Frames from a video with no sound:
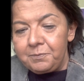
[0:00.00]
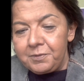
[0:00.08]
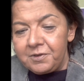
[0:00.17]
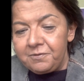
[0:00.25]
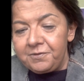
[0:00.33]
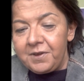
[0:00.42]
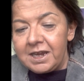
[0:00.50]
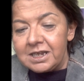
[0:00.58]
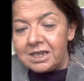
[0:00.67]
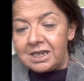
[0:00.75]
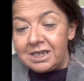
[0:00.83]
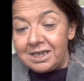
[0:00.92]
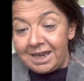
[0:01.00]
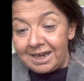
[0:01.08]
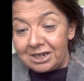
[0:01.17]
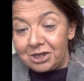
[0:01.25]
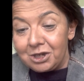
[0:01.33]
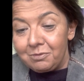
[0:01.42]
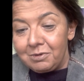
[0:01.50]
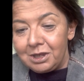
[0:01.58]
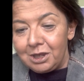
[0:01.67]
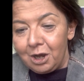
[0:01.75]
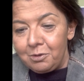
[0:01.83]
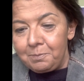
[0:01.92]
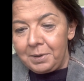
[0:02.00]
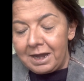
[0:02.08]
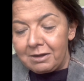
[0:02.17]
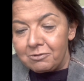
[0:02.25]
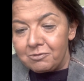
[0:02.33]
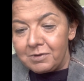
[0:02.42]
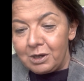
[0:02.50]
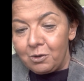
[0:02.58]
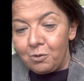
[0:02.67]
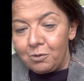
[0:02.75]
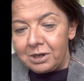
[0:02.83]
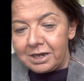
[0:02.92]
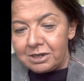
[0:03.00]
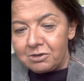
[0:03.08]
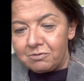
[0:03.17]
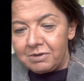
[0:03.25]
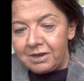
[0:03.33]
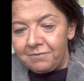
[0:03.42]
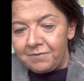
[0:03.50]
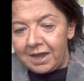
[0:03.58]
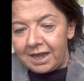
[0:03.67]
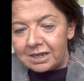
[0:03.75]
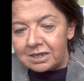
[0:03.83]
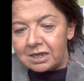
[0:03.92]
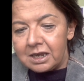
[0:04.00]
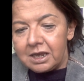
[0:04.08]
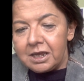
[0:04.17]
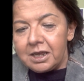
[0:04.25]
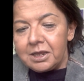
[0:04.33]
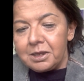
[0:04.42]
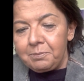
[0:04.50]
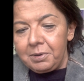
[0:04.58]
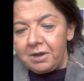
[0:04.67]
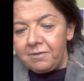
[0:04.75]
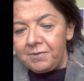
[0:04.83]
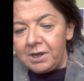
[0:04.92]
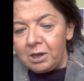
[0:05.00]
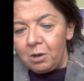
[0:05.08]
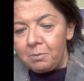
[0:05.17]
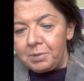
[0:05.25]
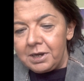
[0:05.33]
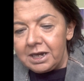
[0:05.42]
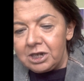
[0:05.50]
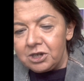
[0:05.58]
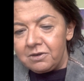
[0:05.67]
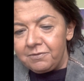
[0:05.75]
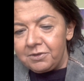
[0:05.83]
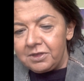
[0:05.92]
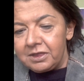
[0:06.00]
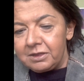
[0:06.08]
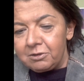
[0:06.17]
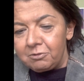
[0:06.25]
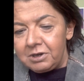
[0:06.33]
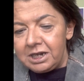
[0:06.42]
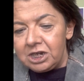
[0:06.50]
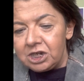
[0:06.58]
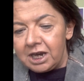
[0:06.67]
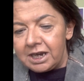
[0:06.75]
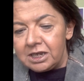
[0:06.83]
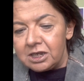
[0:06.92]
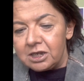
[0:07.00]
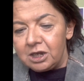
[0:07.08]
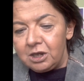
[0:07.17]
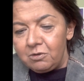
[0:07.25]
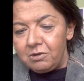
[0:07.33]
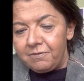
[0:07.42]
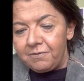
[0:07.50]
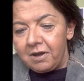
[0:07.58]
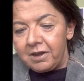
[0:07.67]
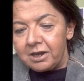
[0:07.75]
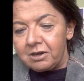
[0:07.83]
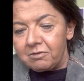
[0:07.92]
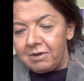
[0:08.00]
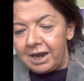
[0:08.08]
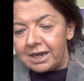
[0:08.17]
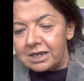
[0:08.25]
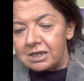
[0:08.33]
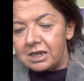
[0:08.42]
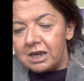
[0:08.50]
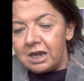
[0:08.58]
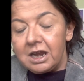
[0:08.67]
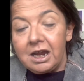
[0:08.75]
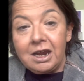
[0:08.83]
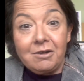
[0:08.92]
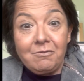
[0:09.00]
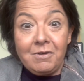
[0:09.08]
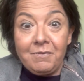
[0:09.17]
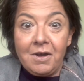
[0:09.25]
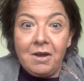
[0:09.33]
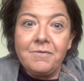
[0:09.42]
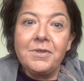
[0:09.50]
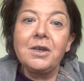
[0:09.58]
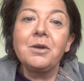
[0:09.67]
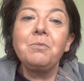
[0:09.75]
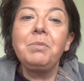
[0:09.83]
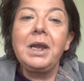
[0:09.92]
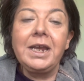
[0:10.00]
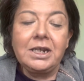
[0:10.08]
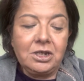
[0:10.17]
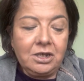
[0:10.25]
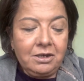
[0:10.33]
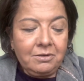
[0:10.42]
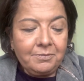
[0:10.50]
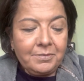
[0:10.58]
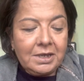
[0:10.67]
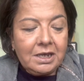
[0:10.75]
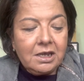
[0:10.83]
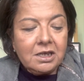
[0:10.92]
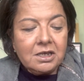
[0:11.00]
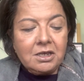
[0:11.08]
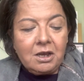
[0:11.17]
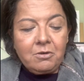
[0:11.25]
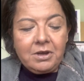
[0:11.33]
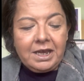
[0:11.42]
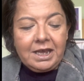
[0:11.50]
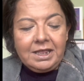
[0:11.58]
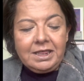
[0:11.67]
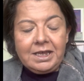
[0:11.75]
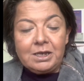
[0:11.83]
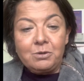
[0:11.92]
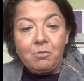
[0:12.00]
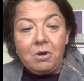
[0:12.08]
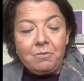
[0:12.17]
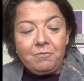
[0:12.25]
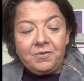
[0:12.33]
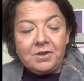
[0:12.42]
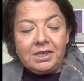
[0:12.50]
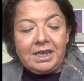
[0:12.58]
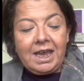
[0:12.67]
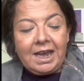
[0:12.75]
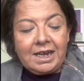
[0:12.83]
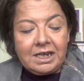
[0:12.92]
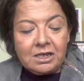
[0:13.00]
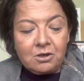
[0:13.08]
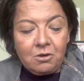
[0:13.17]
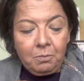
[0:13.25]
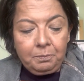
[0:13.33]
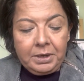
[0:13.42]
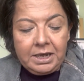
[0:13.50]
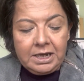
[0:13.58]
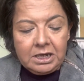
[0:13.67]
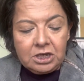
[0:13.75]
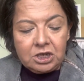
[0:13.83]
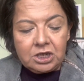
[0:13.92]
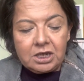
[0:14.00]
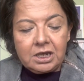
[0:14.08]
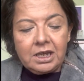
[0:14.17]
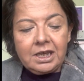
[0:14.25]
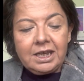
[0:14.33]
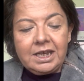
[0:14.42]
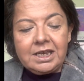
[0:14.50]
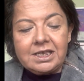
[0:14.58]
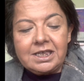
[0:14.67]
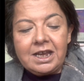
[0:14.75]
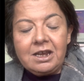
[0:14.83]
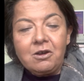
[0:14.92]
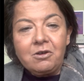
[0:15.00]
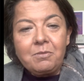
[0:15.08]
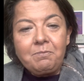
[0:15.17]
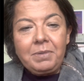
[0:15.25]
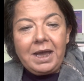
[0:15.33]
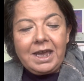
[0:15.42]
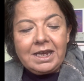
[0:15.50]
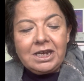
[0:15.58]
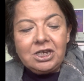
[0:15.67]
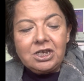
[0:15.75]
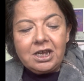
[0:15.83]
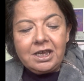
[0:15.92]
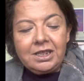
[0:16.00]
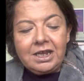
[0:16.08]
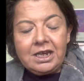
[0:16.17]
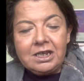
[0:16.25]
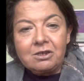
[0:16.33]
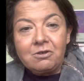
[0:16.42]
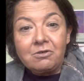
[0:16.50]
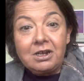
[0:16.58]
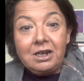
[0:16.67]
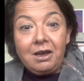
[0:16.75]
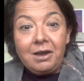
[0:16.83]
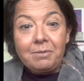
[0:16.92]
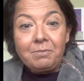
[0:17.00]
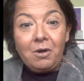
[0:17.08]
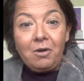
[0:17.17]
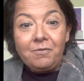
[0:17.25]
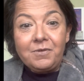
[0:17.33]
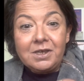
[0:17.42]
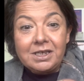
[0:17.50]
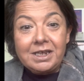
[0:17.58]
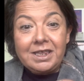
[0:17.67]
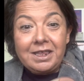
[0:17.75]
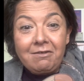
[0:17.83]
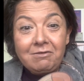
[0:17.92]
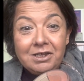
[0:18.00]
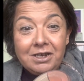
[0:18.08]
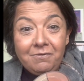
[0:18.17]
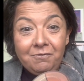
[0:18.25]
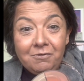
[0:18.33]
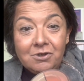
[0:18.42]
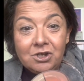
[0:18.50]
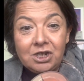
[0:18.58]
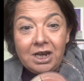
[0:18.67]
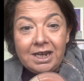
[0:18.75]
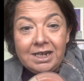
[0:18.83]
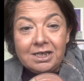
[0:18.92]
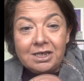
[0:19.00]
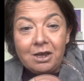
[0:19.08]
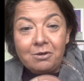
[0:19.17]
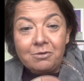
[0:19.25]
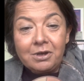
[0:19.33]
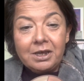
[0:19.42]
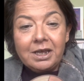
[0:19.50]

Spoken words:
perfecting texture with no powdery or glittery effect. The perfect combination of three shades to unify, correct and revive the complexion. So in this one for tan, it's got peach, it's then got a beige and then it's got a light. But obviously there are different shades, so